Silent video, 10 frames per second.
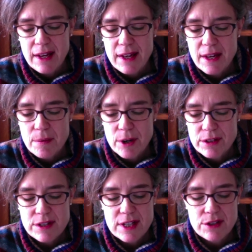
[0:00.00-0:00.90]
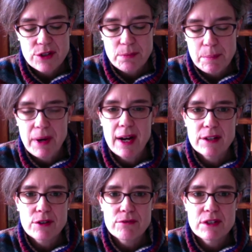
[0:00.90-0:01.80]
He wants us to be
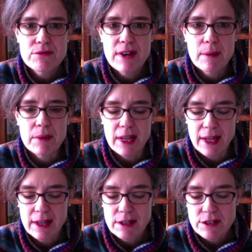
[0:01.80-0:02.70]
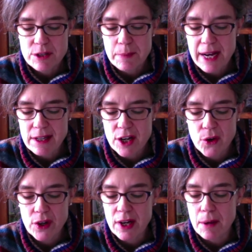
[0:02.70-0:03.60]
part of his family, despite
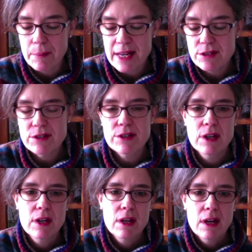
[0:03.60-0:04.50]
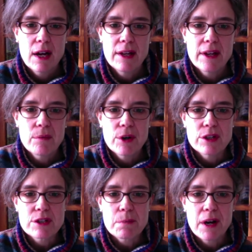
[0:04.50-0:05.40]
knowing our best and our
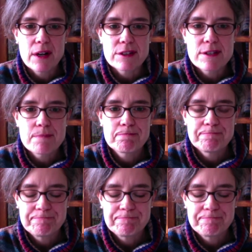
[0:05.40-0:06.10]
worst parts.